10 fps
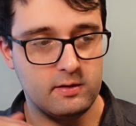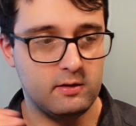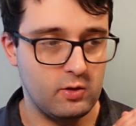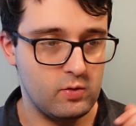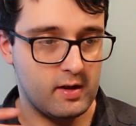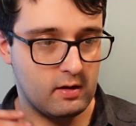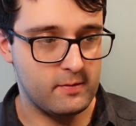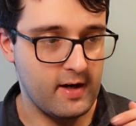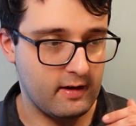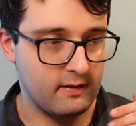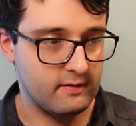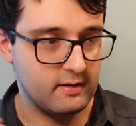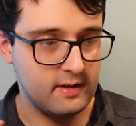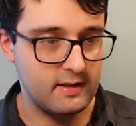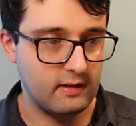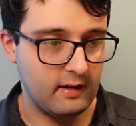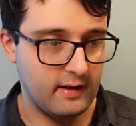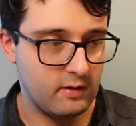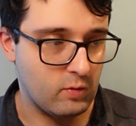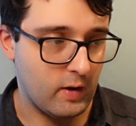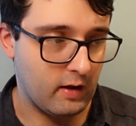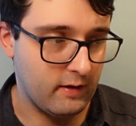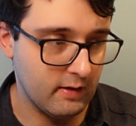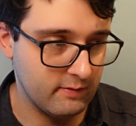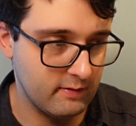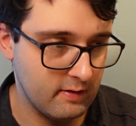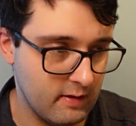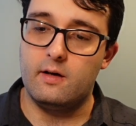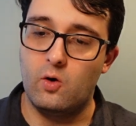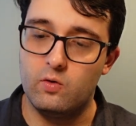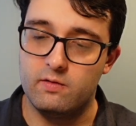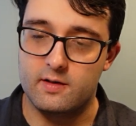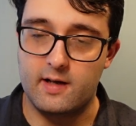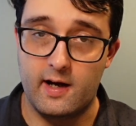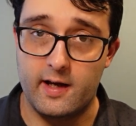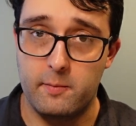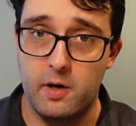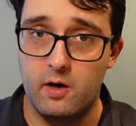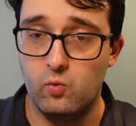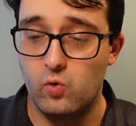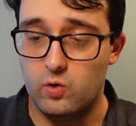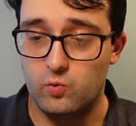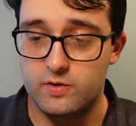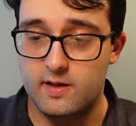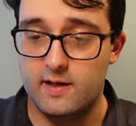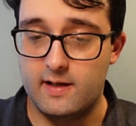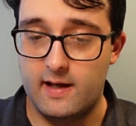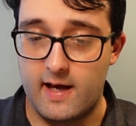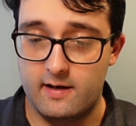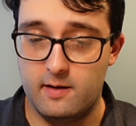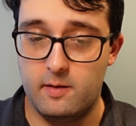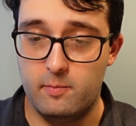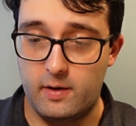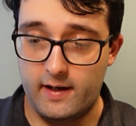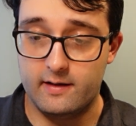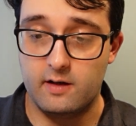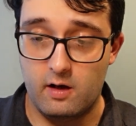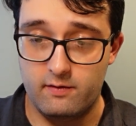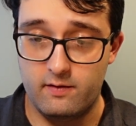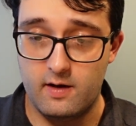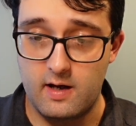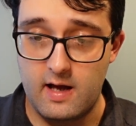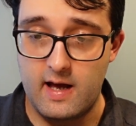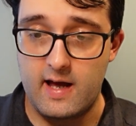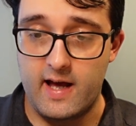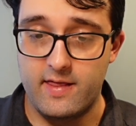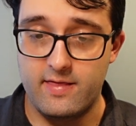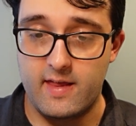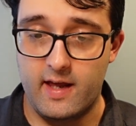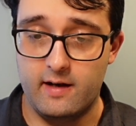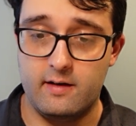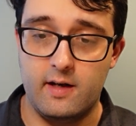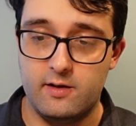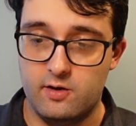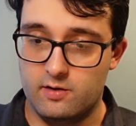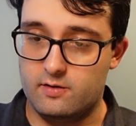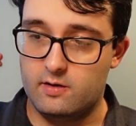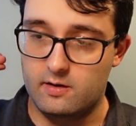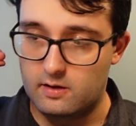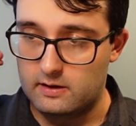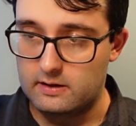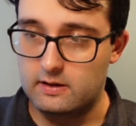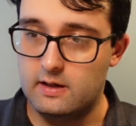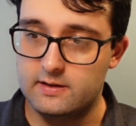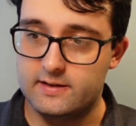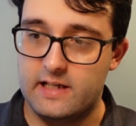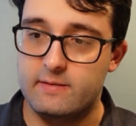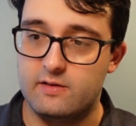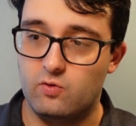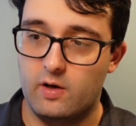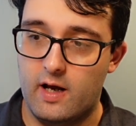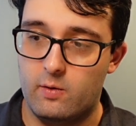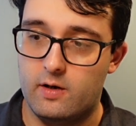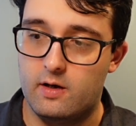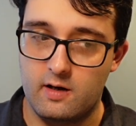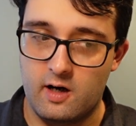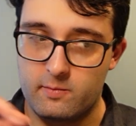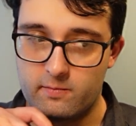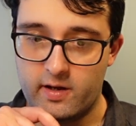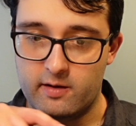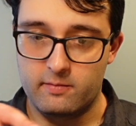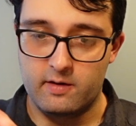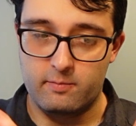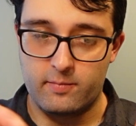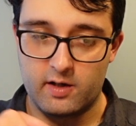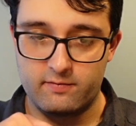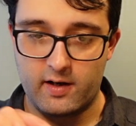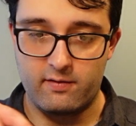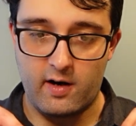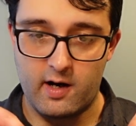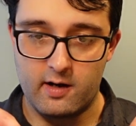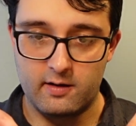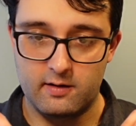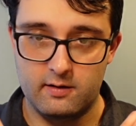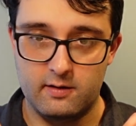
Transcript: to do their objectives decently well enough. Over time, wounds get clinked off, and then it's just steam has run out. I'm in perfect firing